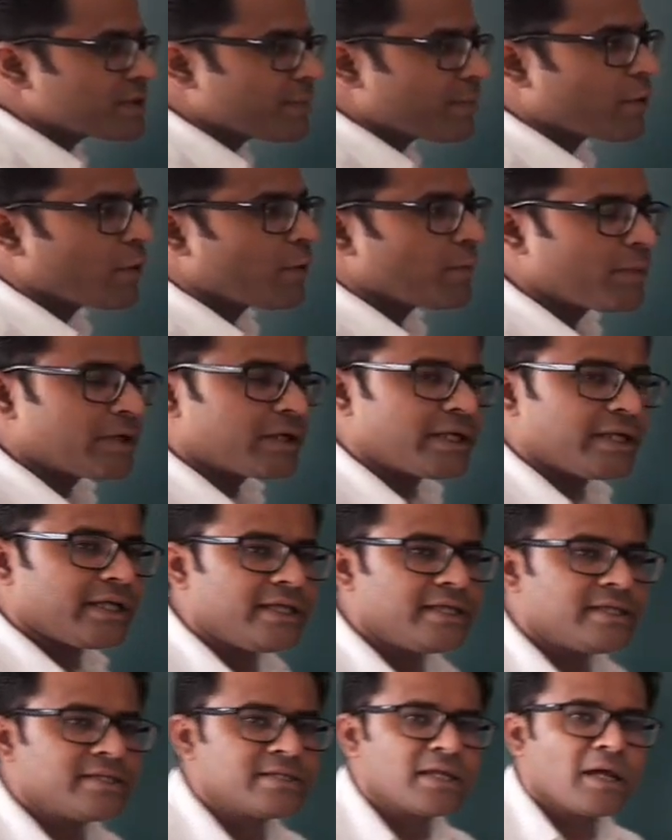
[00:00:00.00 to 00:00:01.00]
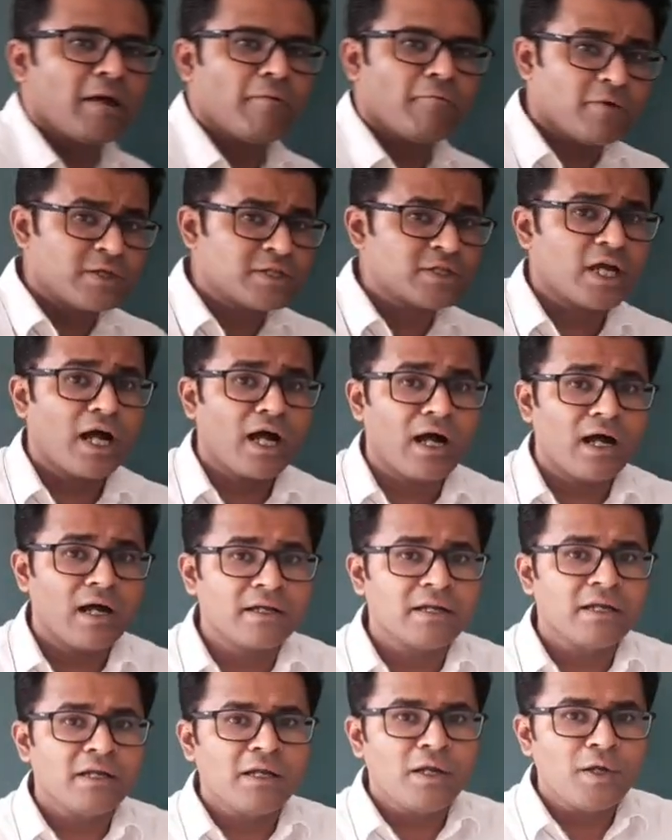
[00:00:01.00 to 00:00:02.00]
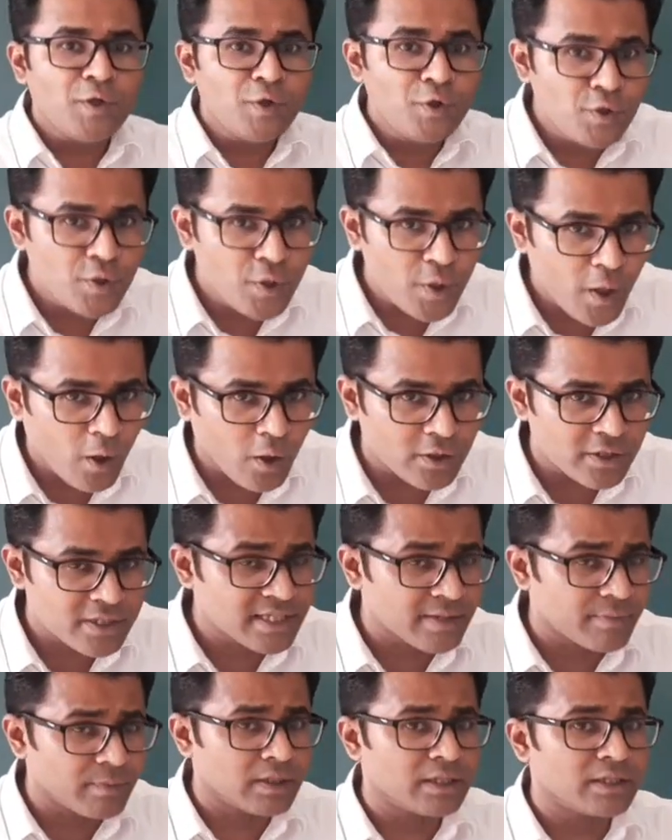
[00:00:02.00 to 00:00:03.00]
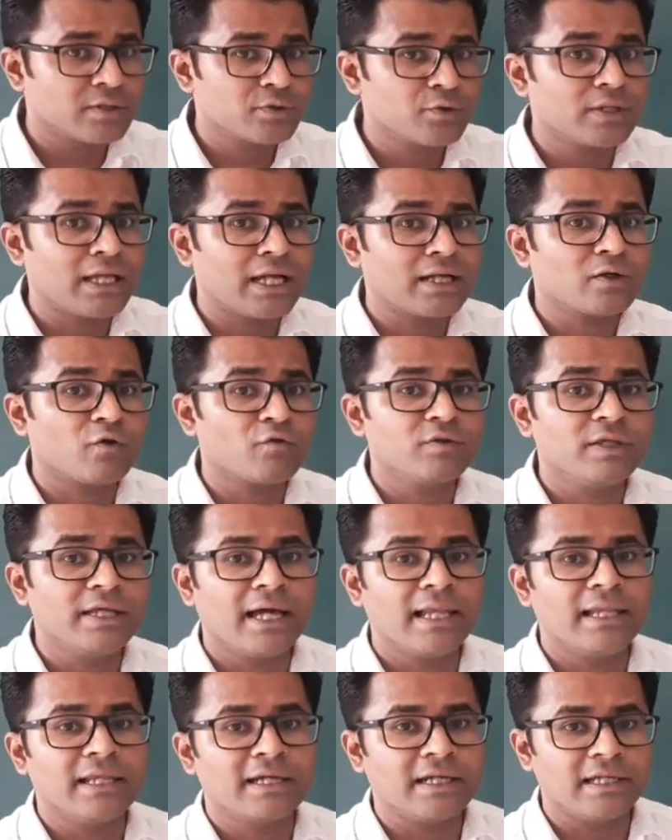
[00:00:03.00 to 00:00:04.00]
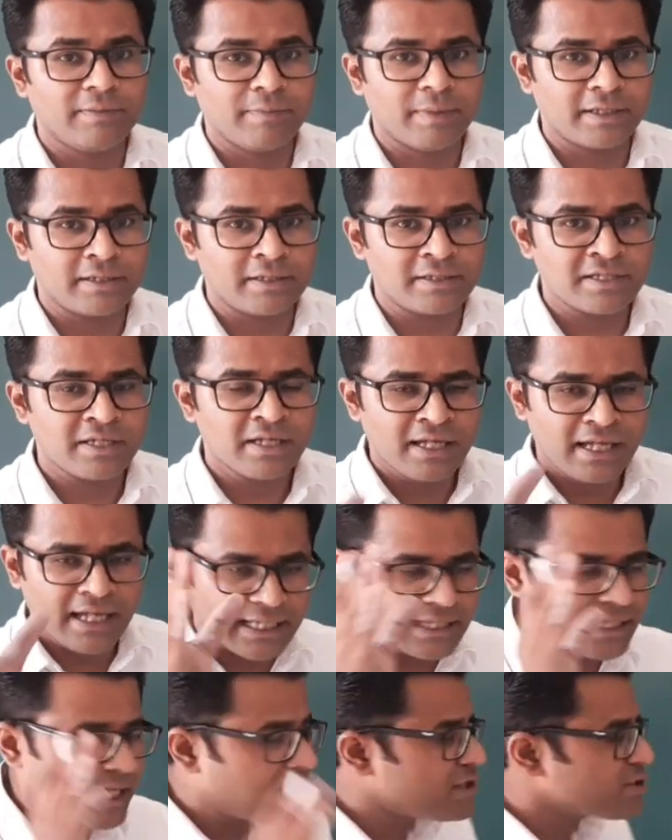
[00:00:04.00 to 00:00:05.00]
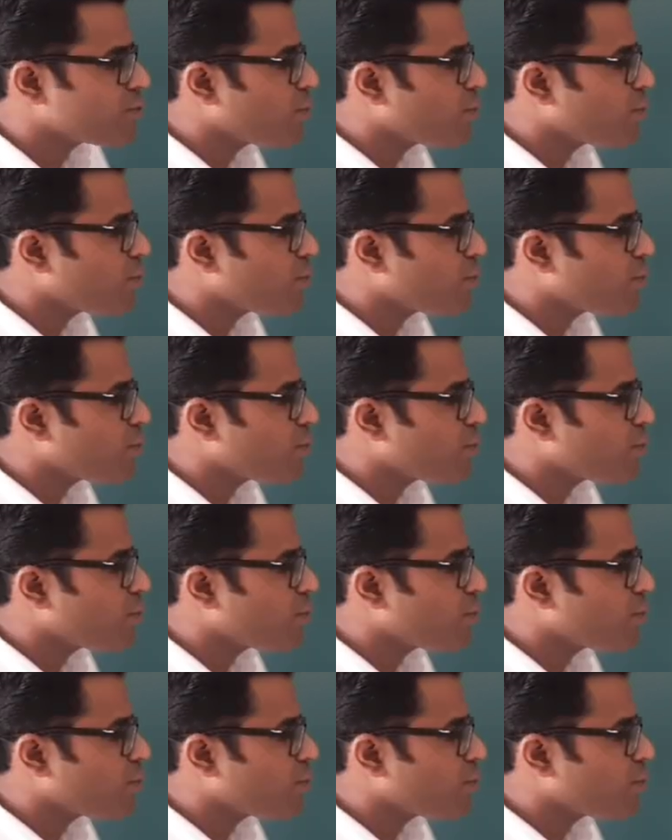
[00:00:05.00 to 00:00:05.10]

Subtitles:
the properties which are not similar to that of the alkali metals, and that is